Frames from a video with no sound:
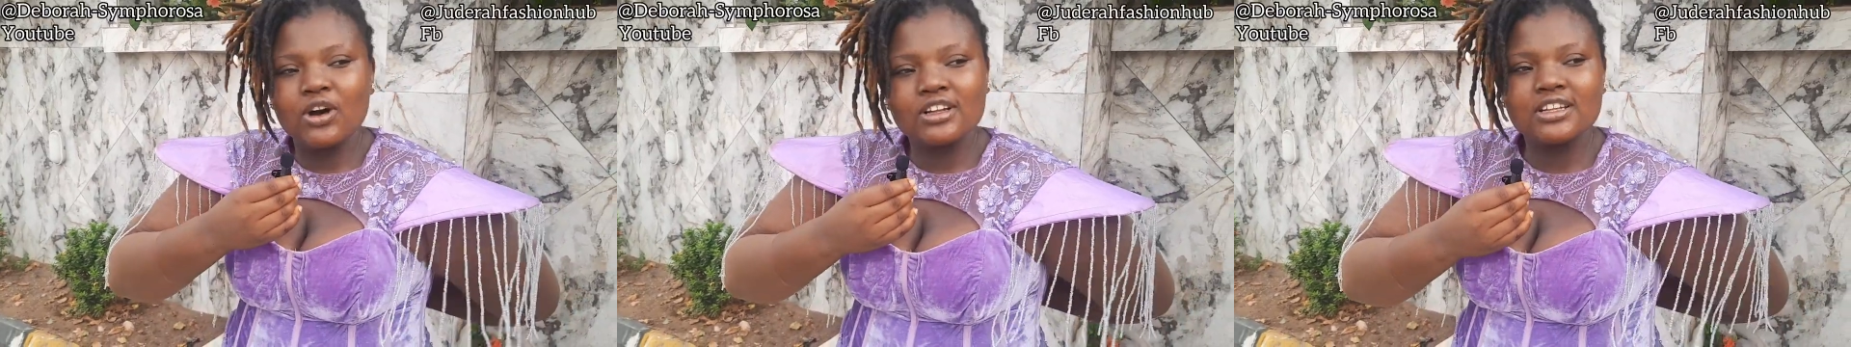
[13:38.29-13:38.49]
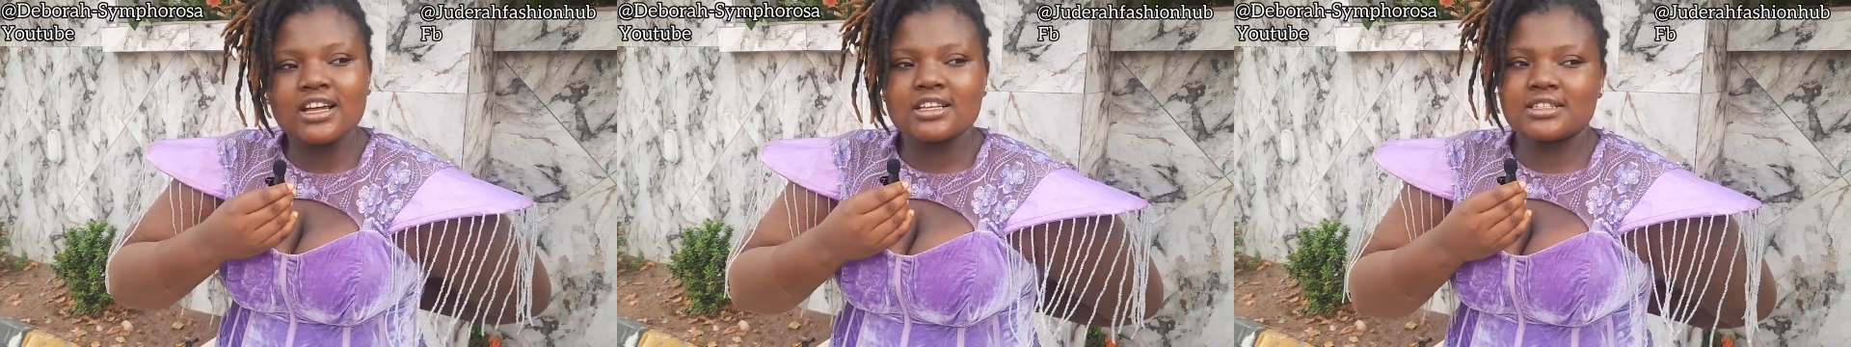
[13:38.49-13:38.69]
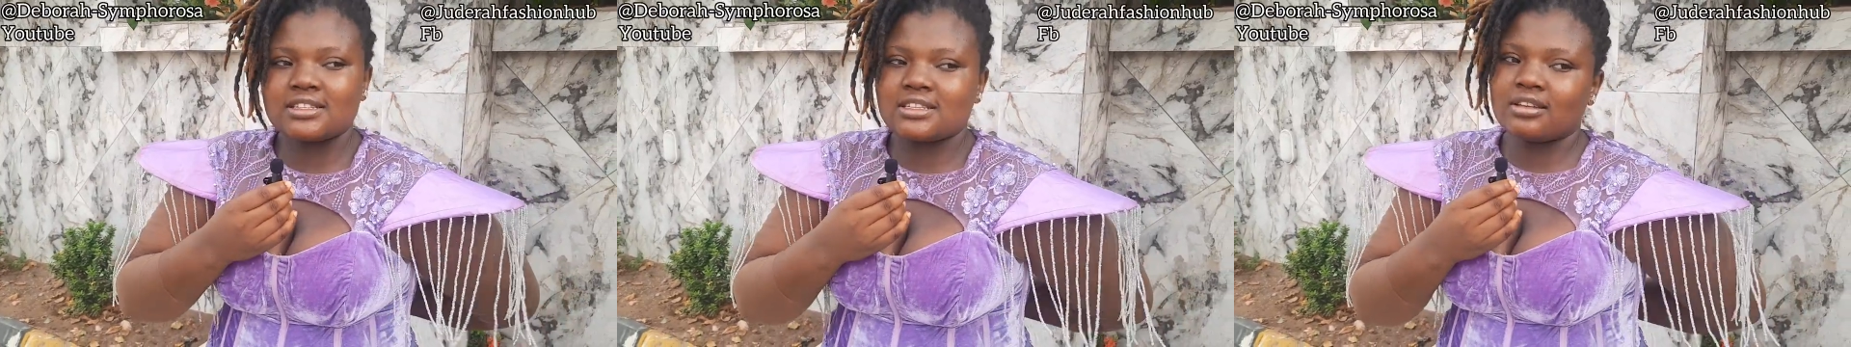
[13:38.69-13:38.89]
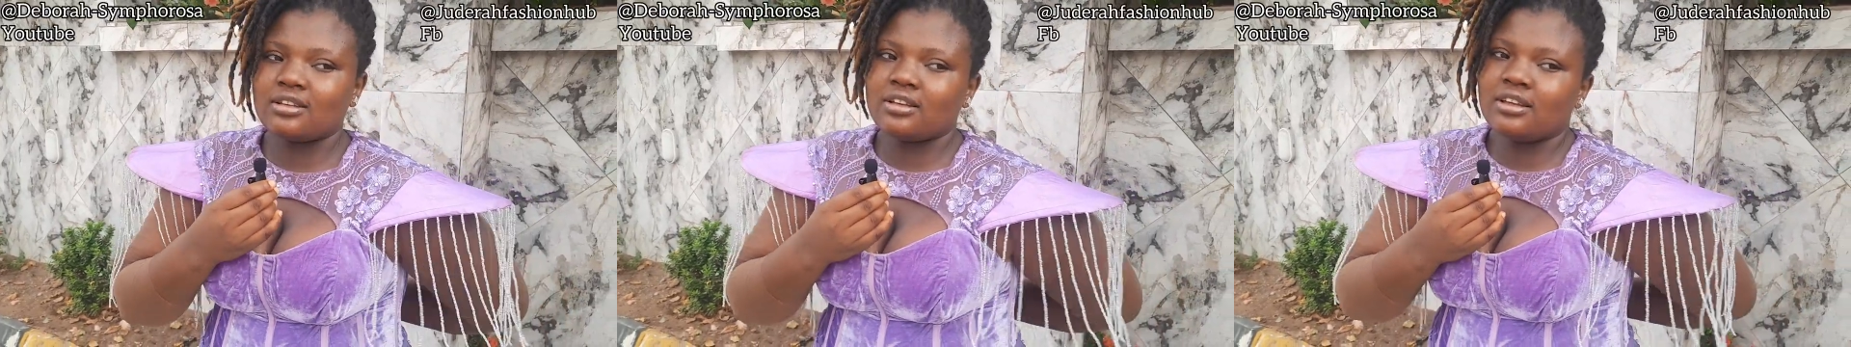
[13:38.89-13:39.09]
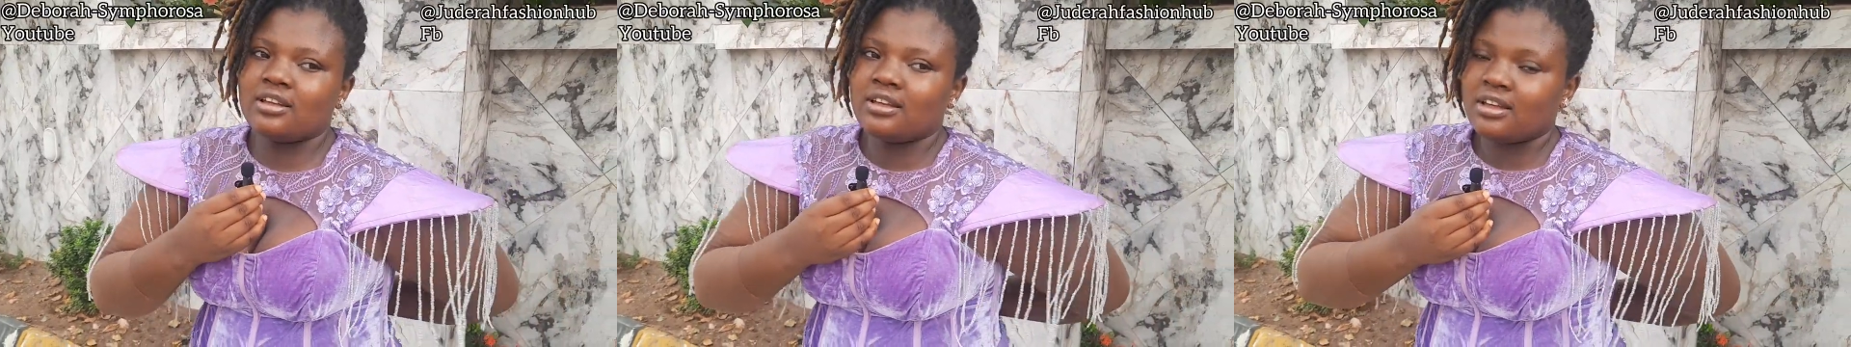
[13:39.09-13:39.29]
others.
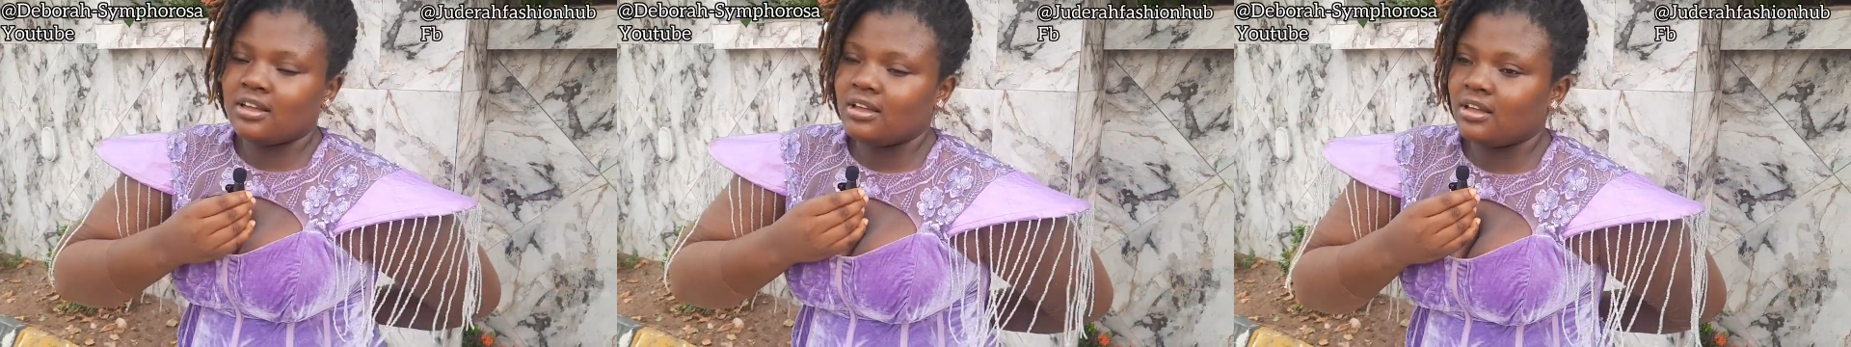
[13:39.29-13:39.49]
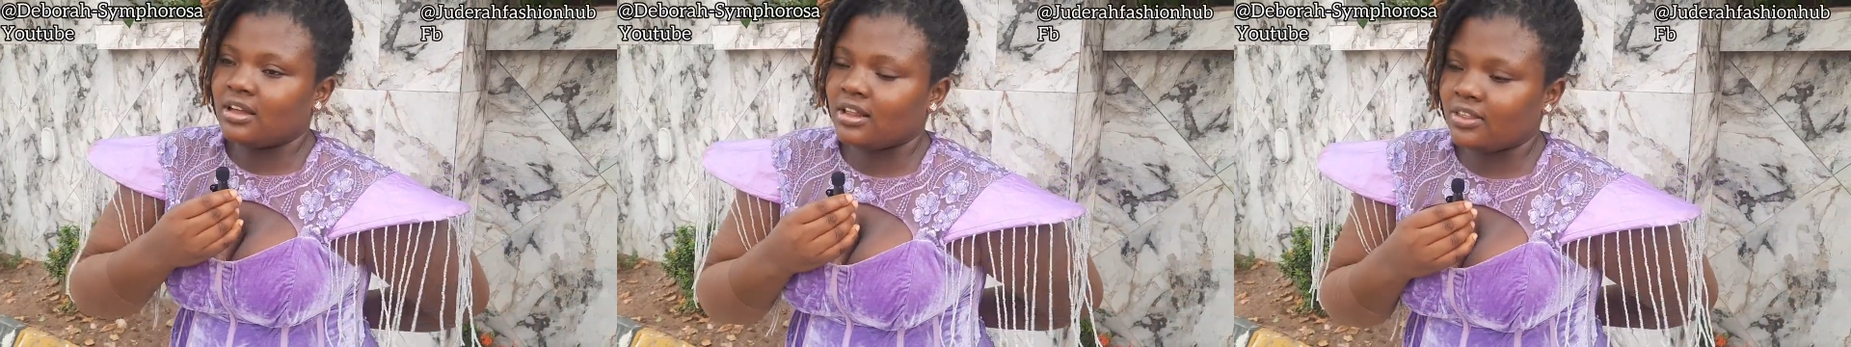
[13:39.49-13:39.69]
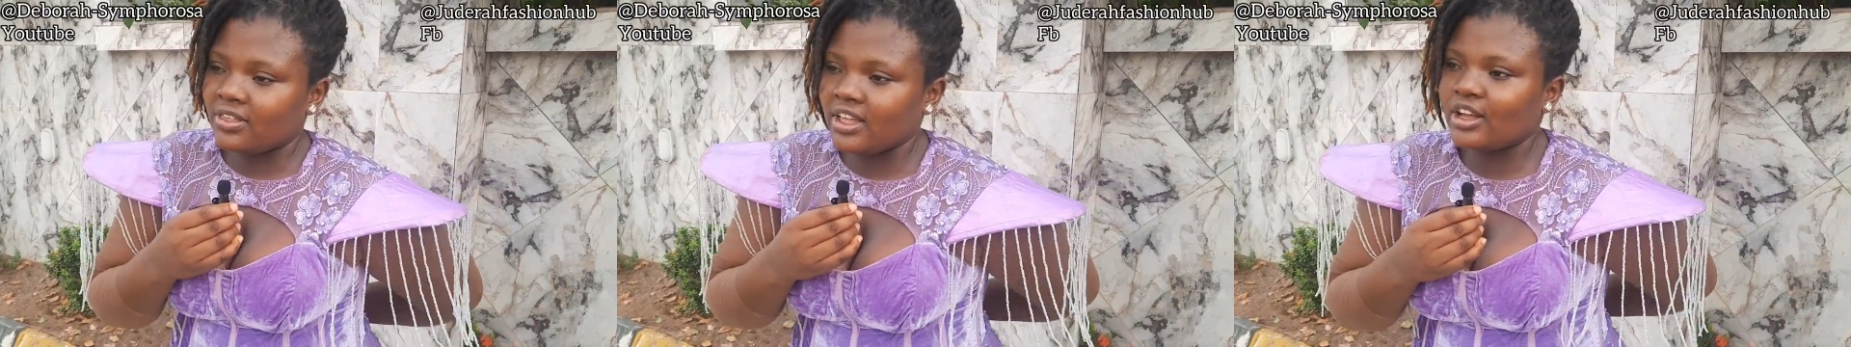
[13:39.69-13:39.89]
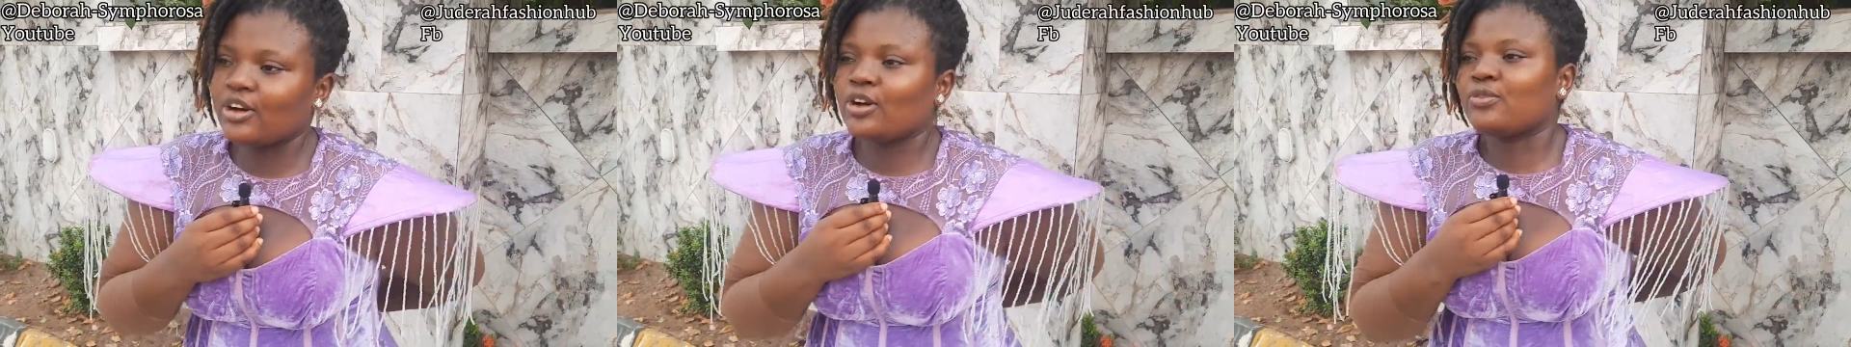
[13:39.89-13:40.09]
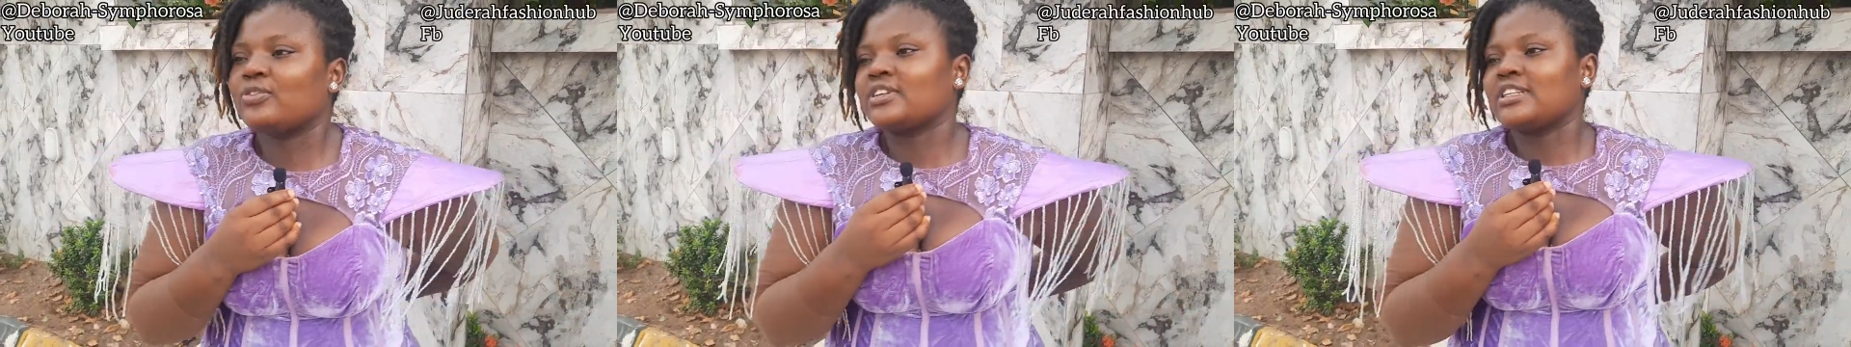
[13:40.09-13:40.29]
I
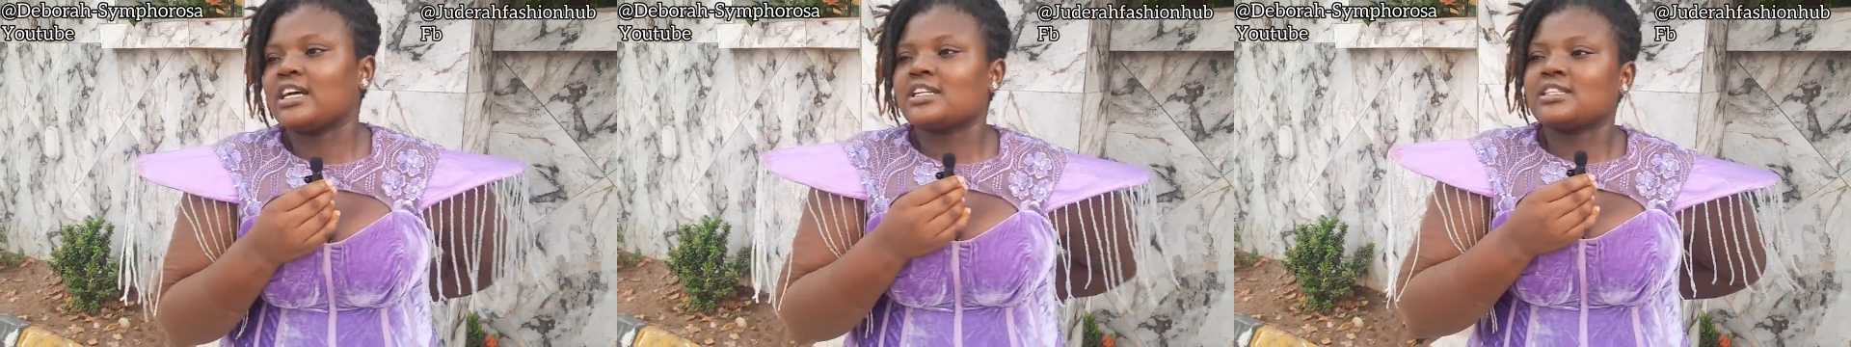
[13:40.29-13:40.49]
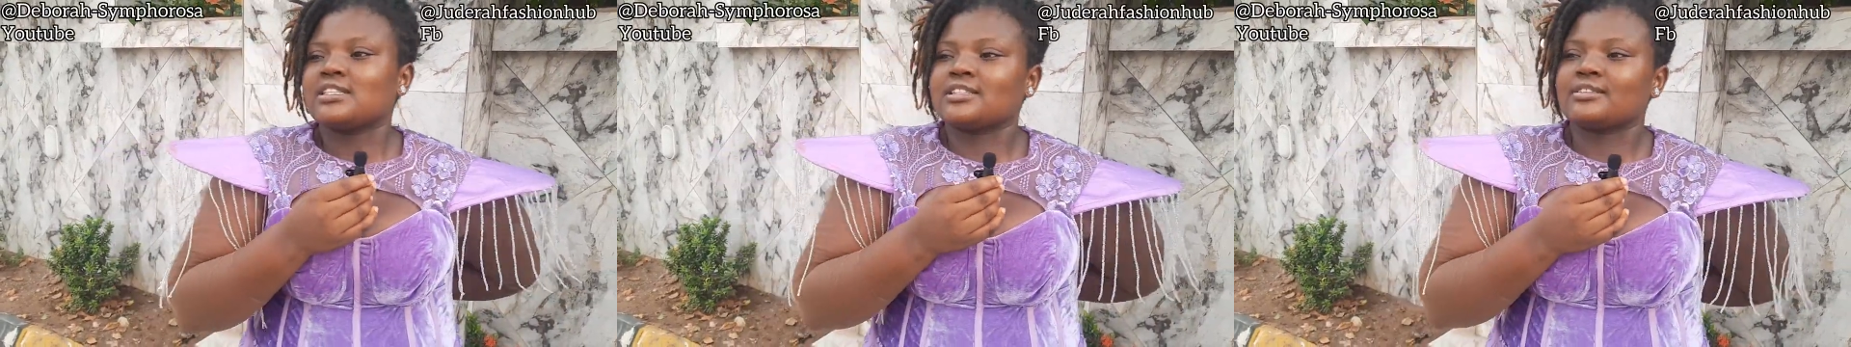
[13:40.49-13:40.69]
thank God for that.